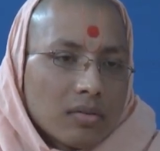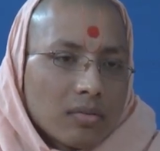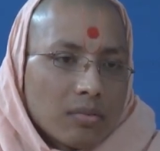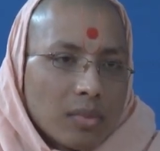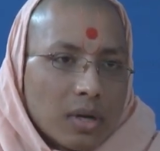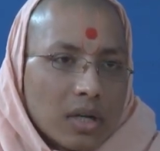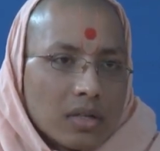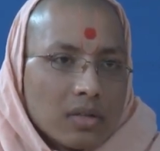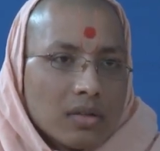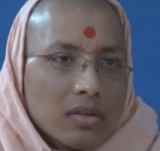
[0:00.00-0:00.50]

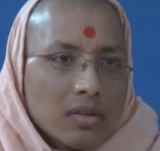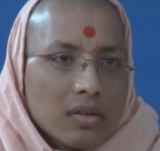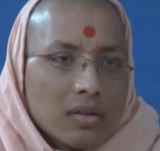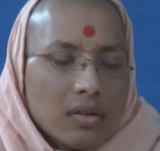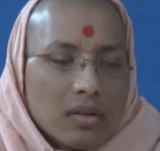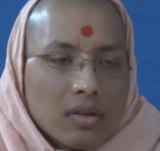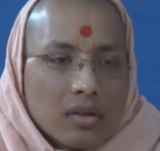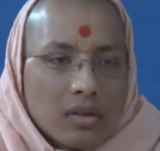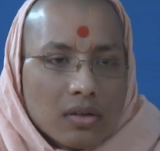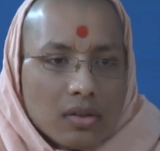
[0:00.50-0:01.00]
But
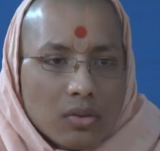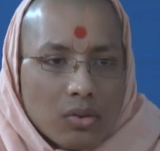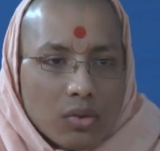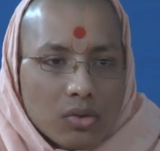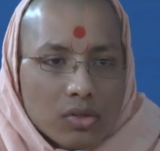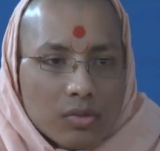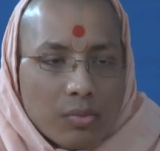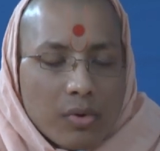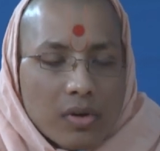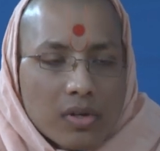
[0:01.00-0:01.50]

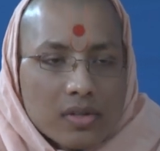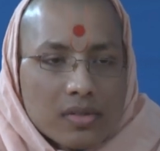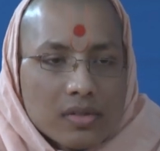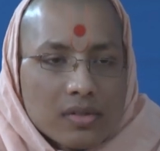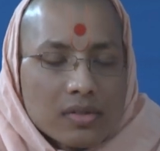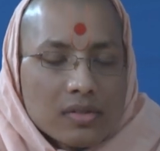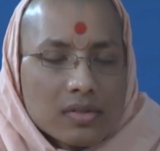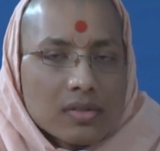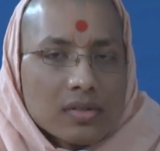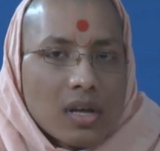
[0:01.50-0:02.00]
those
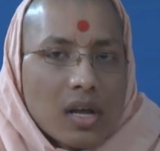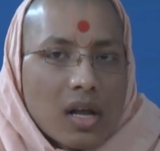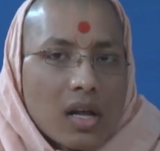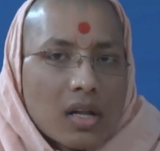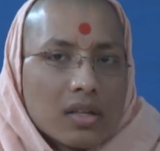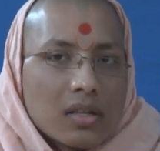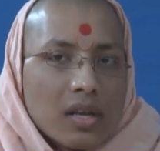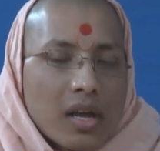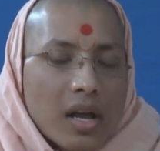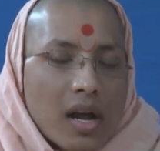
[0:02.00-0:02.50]
persons
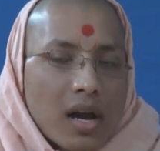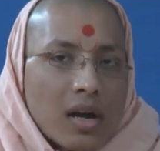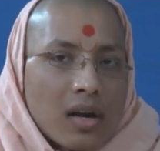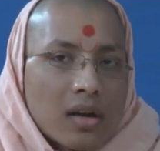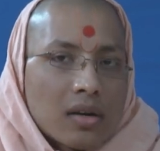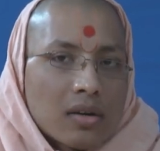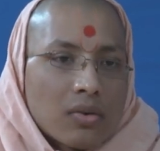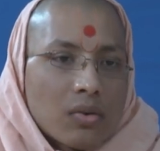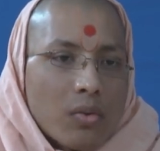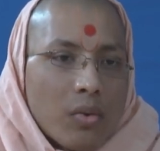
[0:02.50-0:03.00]
they
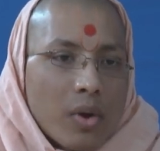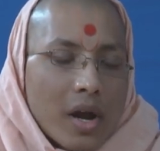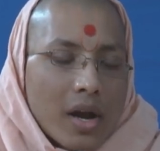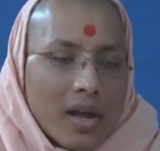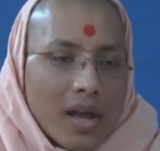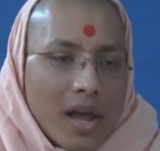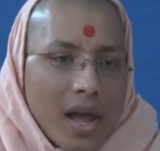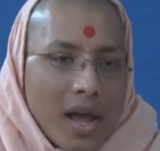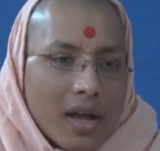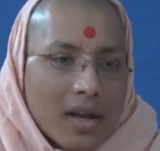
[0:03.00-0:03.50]
are were
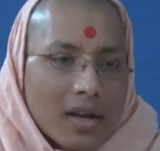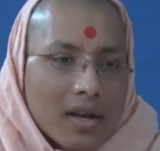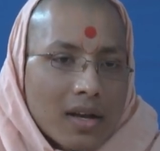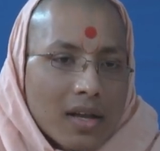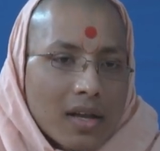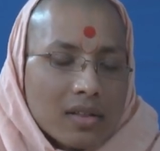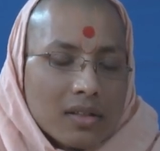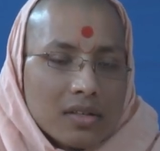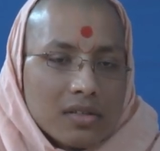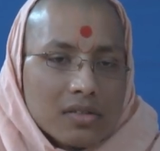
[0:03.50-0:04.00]
angry
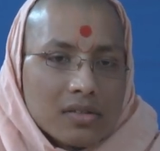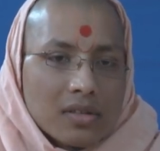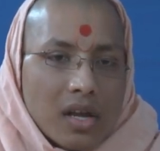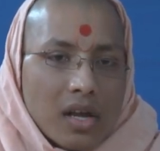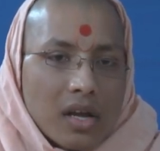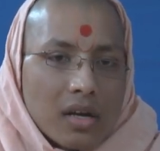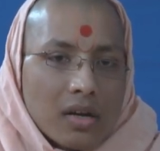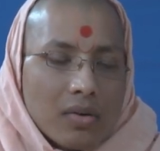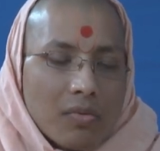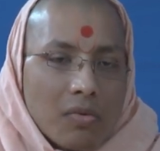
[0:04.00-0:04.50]
and they
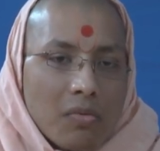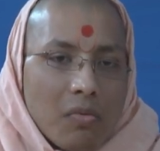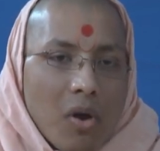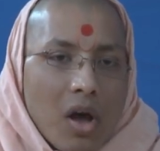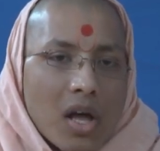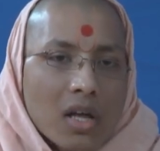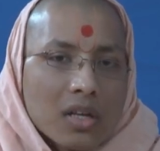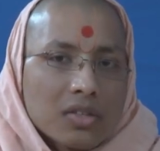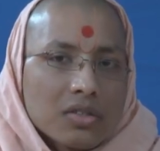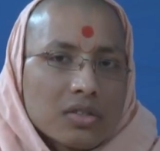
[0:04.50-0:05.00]
said, "We
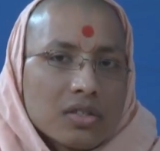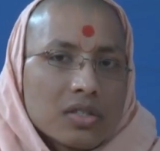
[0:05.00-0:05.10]
want to